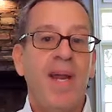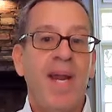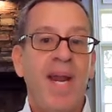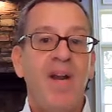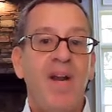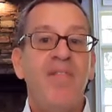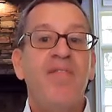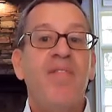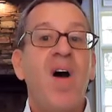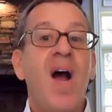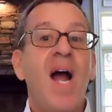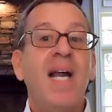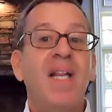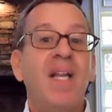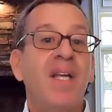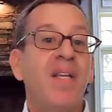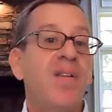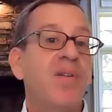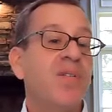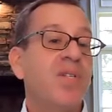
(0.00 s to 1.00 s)
And
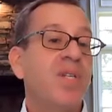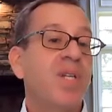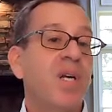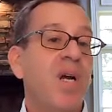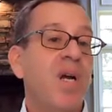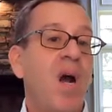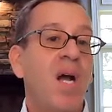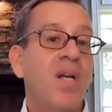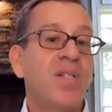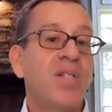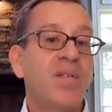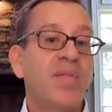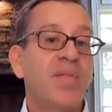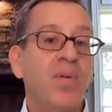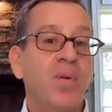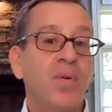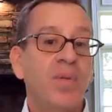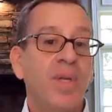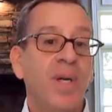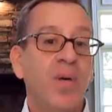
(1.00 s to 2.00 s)
finally, there's the cost of
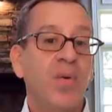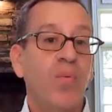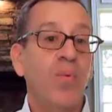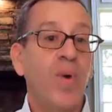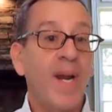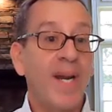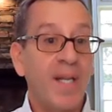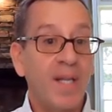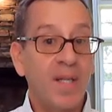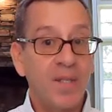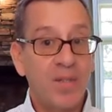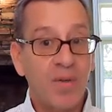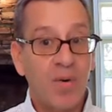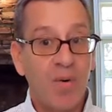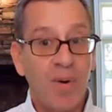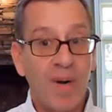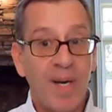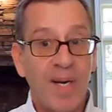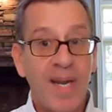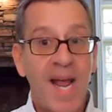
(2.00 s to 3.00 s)
holding
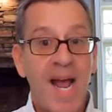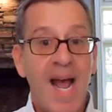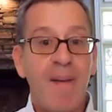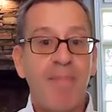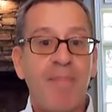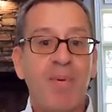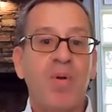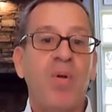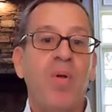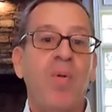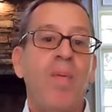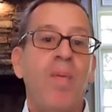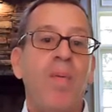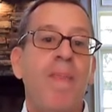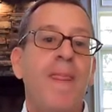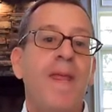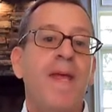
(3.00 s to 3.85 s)
regulatory capital